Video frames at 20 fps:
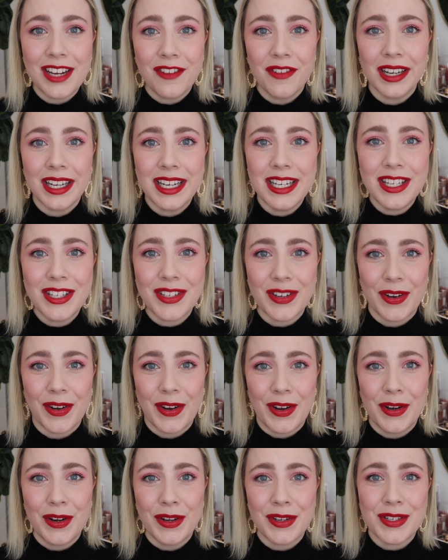really
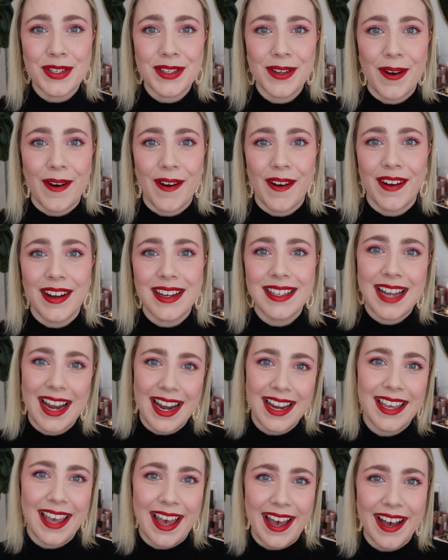soon. So
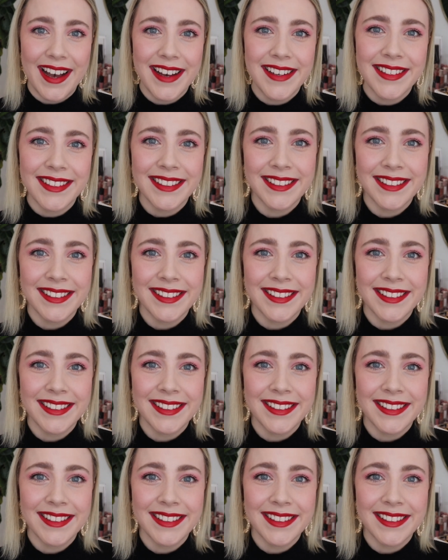take care.